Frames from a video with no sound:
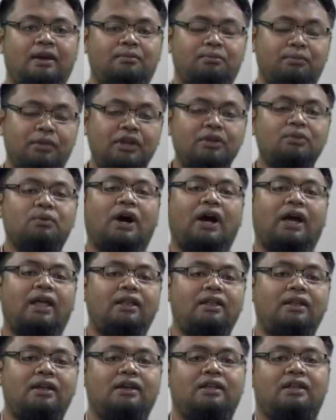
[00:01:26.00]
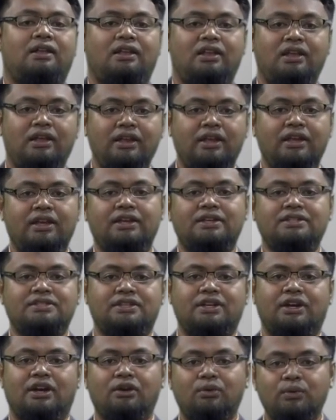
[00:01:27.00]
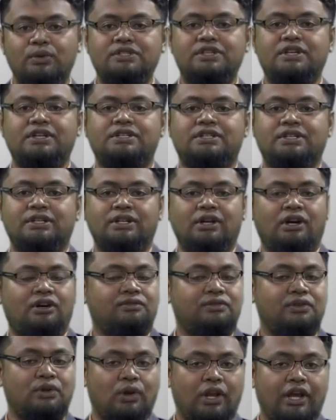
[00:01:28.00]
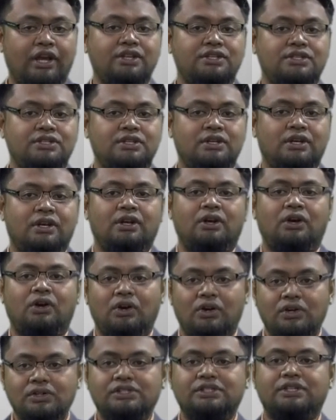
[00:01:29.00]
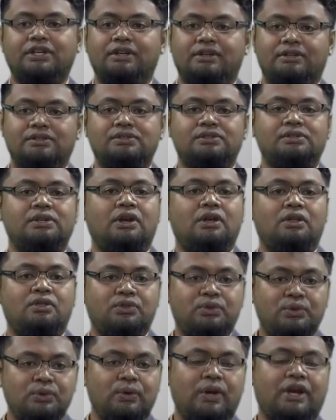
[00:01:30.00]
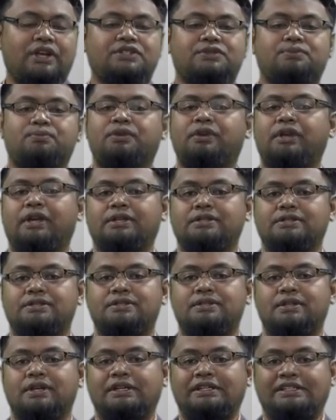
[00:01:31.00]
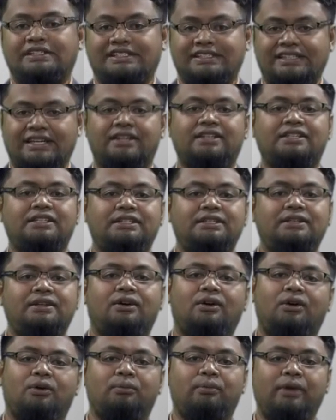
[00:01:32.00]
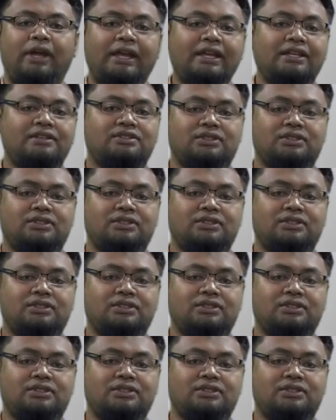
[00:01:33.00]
Meanwhile, learning is the acquisition of knowledge or skills through experience, study, or being